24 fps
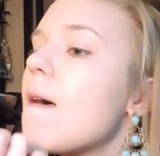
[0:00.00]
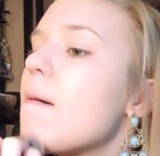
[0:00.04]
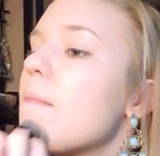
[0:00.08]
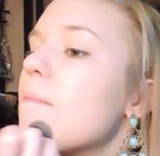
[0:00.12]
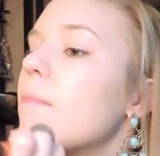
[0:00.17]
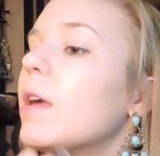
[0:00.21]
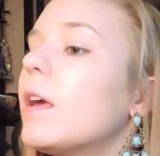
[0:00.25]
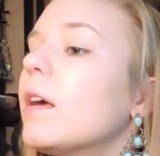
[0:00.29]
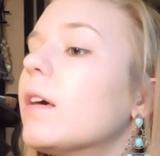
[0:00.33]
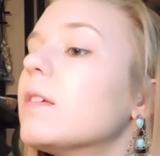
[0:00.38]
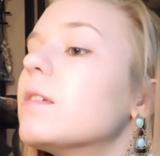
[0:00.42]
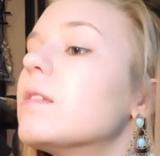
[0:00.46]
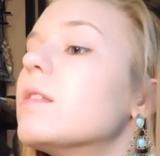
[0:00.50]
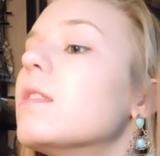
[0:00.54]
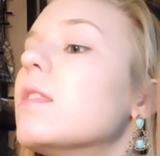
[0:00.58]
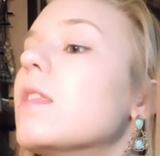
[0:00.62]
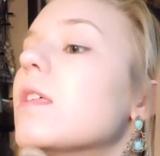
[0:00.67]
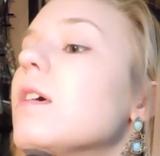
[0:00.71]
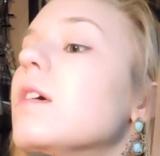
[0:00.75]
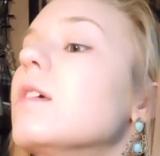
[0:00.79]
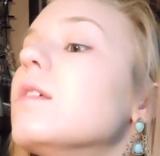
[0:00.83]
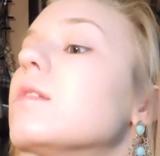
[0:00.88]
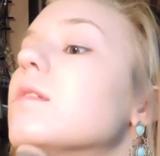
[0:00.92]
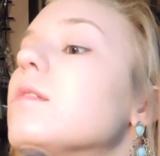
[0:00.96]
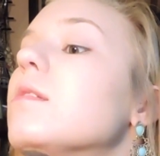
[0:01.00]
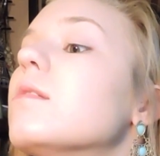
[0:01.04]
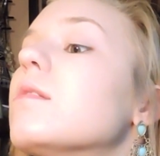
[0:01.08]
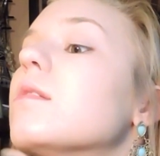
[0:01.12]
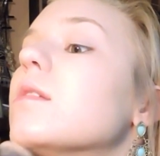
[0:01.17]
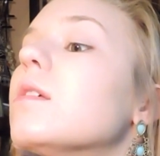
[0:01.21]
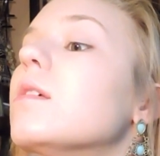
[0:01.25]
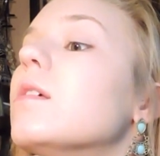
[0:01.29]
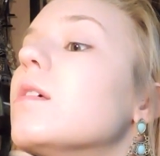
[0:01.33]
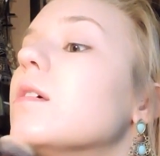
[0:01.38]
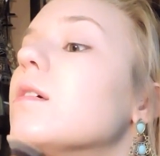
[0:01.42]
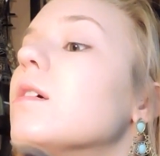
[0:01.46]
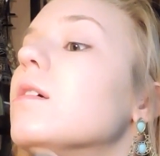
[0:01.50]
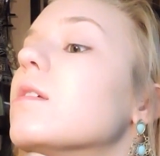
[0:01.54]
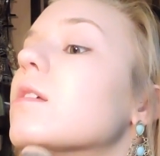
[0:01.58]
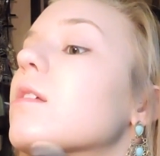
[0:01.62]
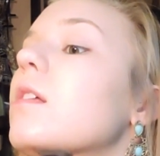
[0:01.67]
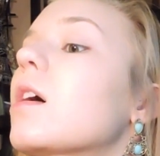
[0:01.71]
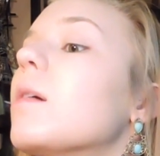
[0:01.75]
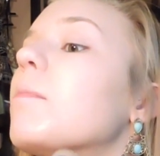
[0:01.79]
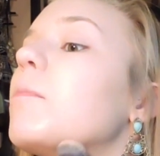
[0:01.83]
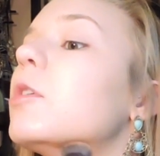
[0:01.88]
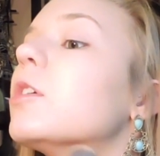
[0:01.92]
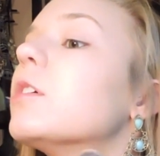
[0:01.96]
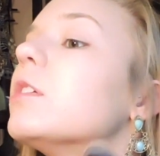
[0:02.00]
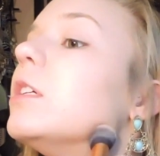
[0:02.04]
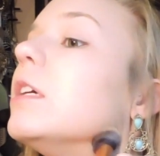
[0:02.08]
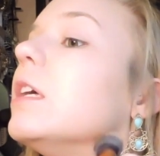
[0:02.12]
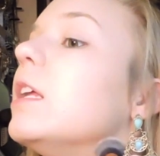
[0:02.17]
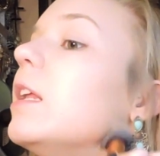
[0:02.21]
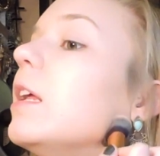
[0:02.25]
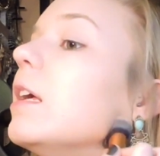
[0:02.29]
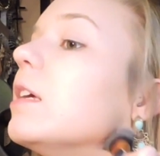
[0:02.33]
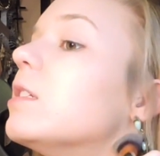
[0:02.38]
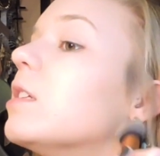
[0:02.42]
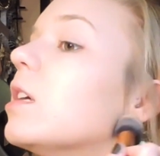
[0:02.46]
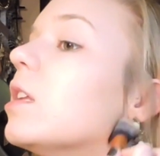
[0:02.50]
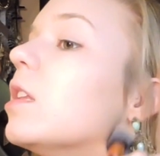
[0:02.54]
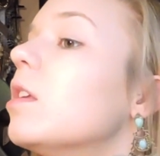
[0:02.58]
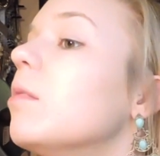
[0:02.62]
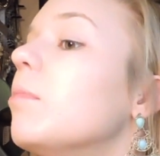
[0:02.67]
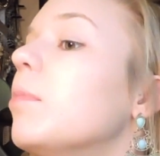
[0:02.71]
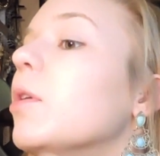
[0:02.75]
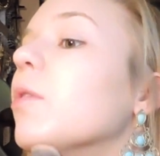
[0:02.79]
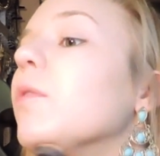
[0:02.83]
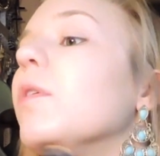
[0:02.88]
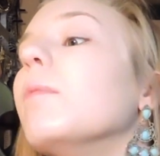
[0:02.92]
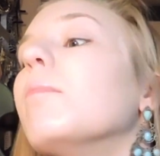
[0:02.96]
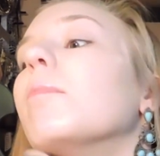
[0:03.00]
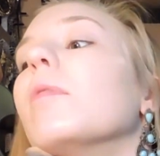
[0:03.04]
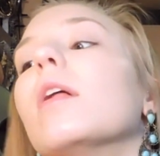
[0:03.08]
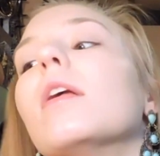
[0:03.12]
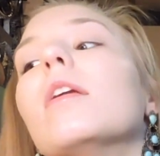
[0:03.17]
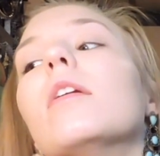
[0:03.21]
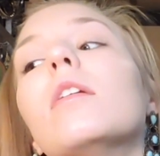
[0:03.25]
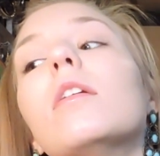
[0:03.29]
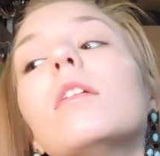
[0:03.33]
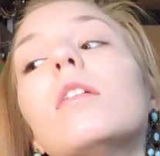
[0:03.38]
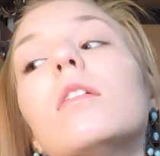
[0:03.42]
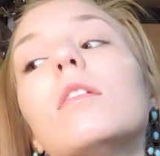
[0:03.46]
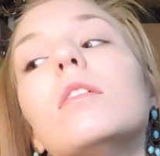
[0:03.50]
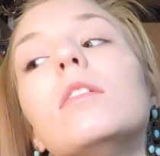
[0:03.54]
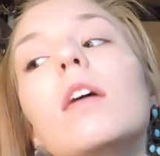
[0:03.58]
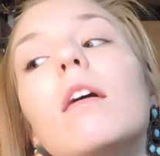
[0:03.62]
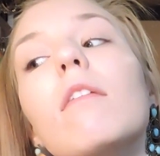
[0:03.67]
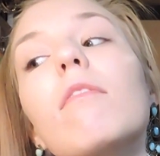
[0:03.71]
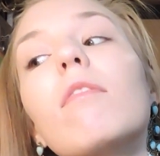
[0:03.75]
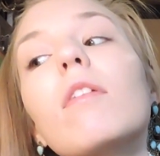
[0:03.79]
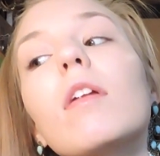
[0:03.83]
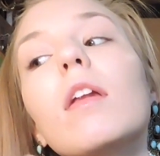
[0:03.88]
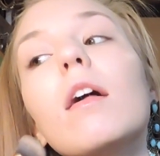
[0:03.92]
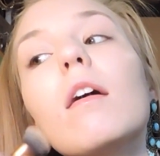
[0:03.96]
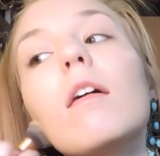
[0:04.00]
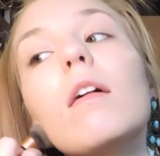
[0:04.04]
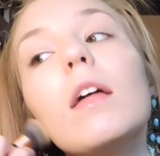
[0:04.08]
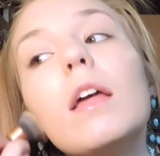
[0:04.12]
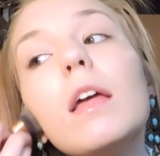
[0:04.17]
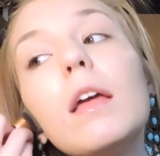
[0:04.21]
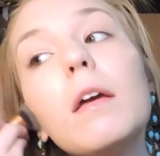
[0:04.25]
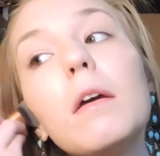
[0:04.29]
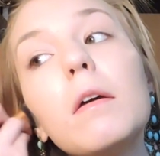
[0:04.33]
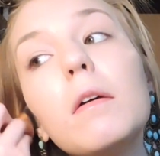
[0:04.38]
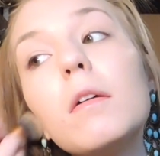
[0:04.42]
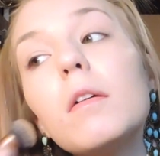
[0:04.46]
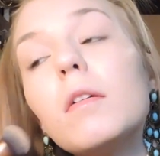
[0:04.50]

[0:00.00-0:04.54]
because this is a lot more tedious than the Beauty Blender, definitely.